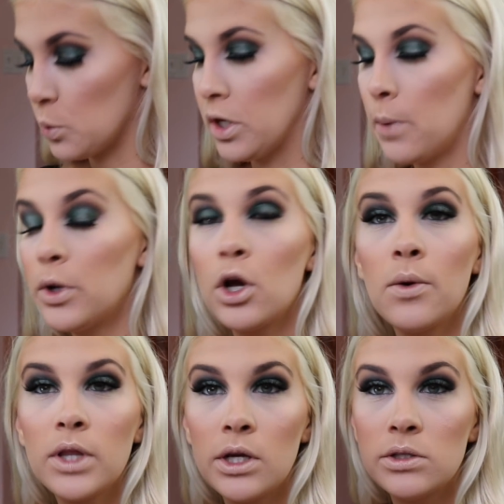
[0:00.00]
green. I'm gonna go
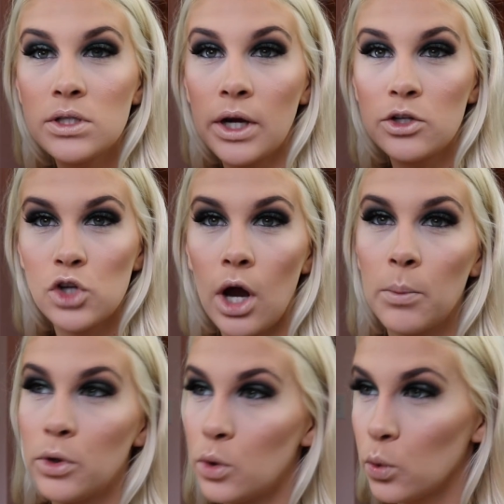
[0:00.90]
with Inside
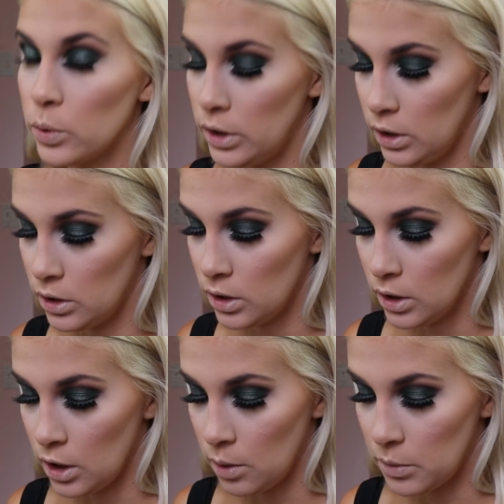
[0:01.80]
Job, the green. I'm
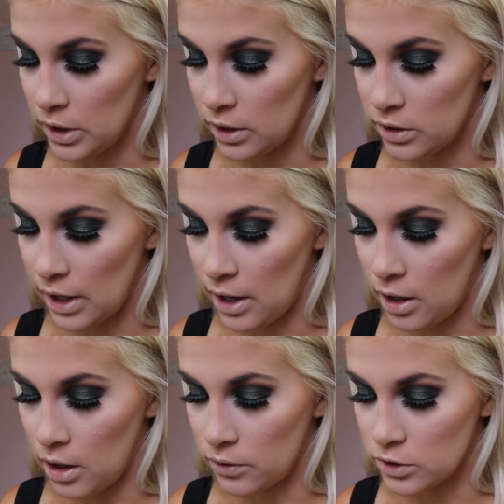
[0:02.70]
gonna get
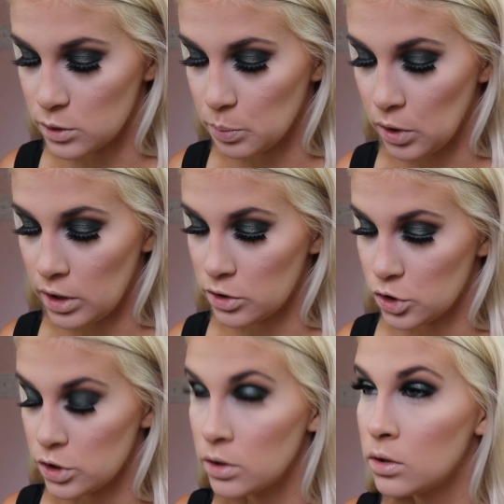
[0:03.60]
that on this
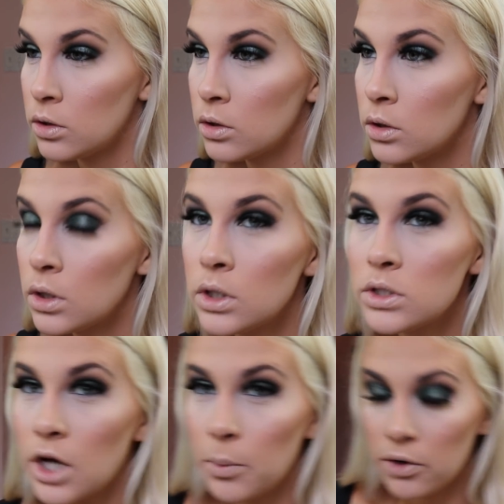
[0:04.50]
brush.
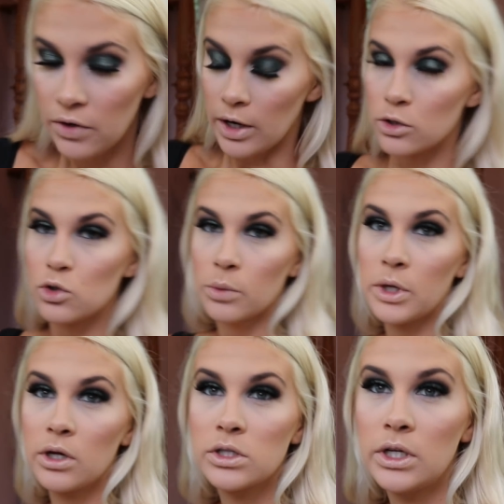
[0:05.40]
Top off extra
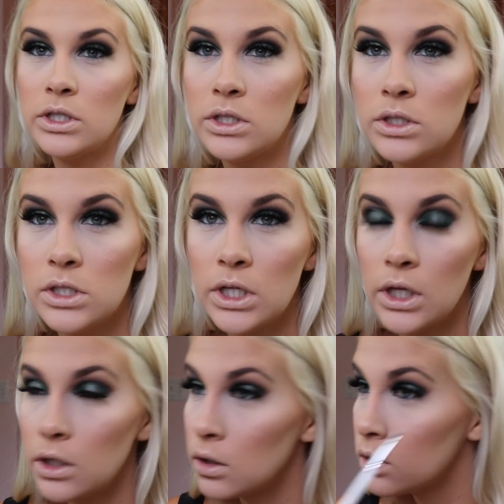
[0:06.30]
because I
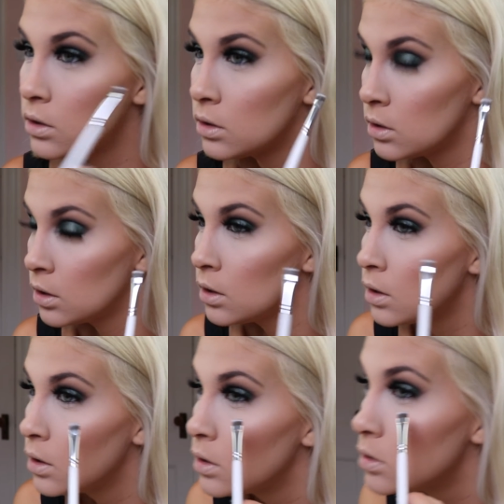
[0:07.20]
did
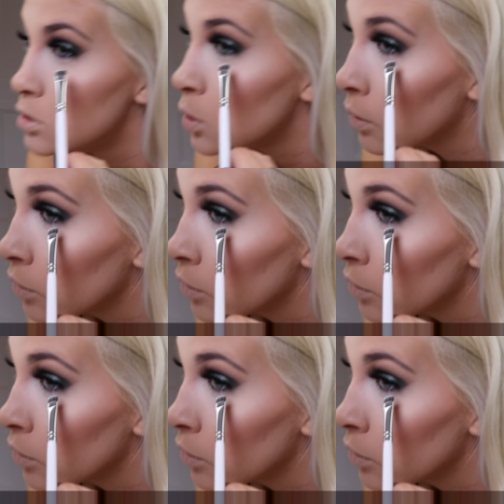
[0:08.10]
do